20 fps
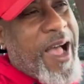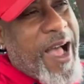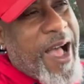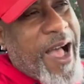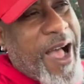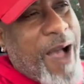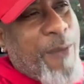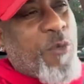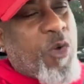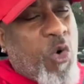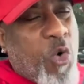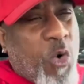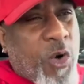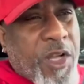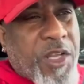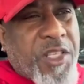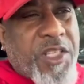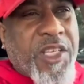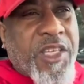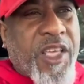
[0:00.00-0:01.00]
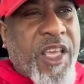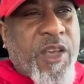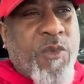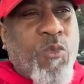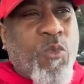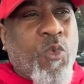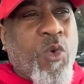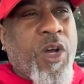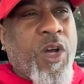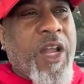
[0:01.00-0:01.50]
I'm going to get
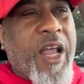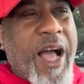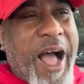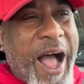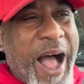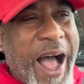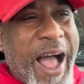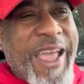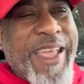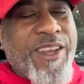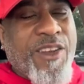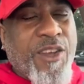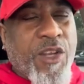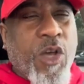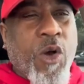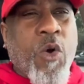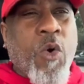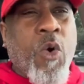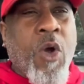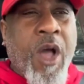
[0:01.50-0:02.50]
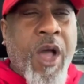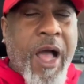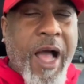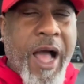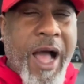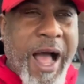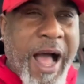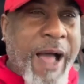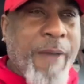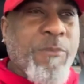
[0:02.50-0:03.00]
what I know
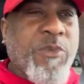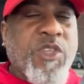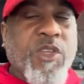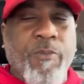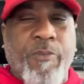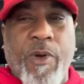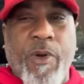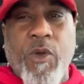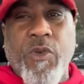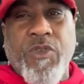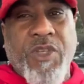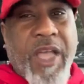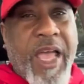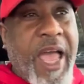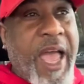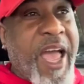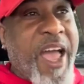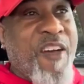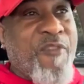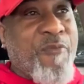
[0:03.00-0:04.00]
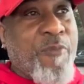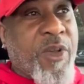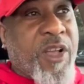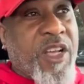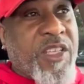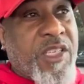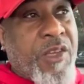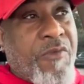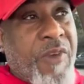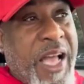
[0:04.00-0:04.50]
I'm supposed to have
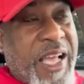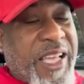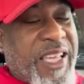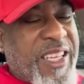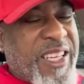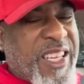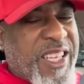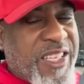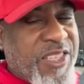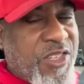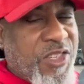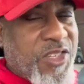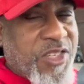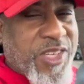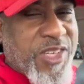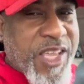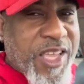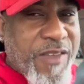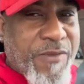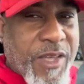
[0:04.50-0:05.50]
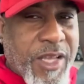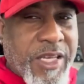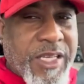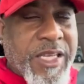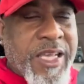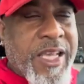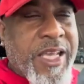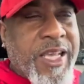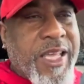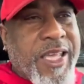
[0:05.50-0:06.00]
because if I can conceive it
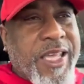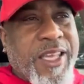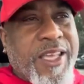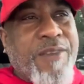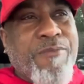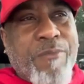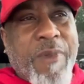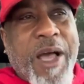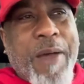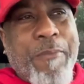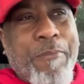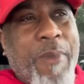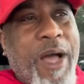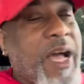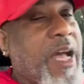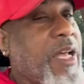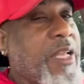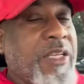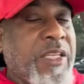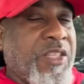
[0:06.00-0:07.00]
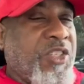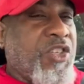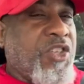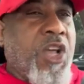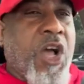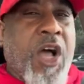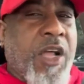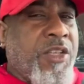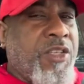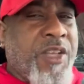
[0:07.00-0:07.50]
in my mind, it's
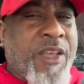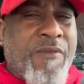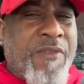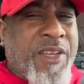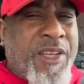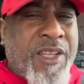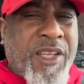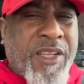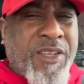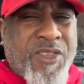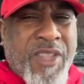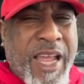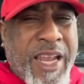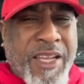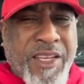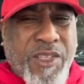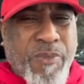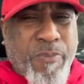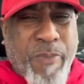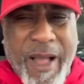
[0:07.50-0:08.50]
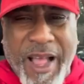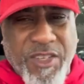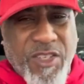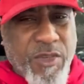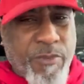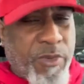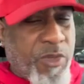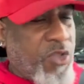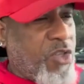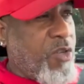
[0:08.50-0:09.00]
God's evidence that it's
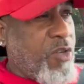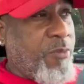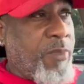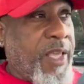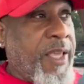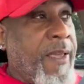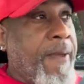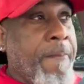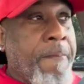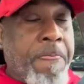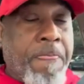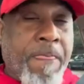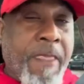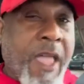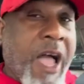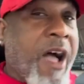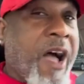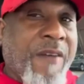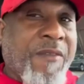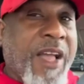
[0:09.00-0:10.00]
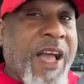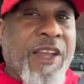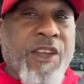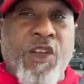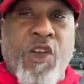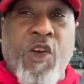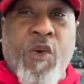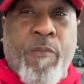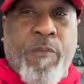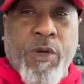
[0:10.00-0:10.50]
possible to me. Now I've got to
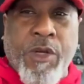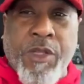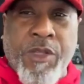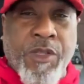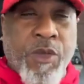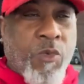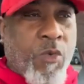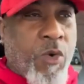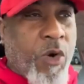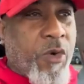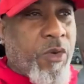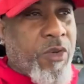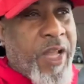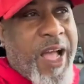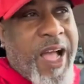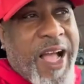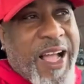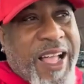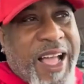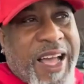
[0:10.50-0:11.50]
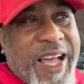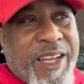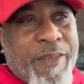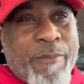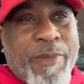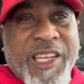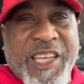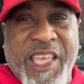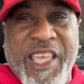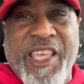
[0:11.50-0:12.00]
go put in the work. Now I got to
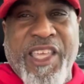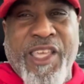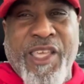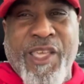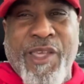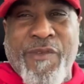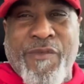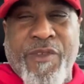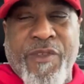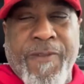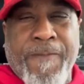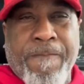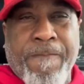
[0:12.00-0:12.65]
believe.